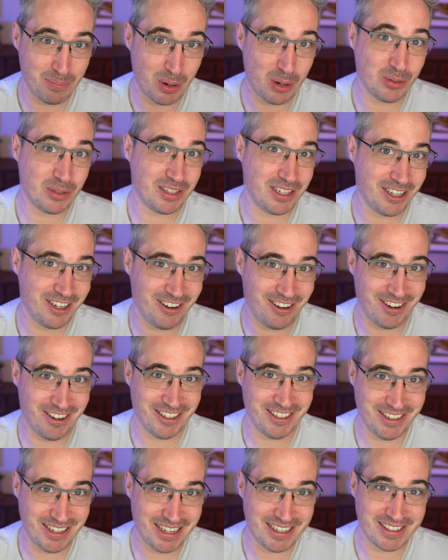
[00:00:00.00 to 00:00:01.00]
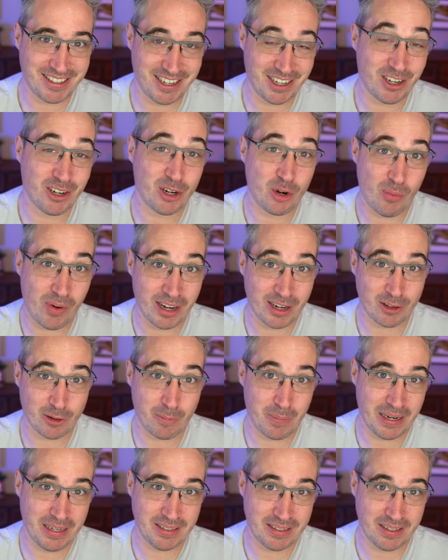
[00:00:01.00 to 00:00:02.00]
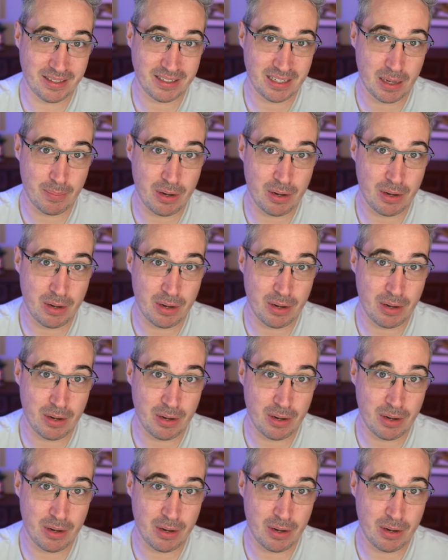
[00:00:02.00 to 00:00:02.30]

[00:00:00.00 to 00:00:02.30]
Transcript: posting on that site on a regular basis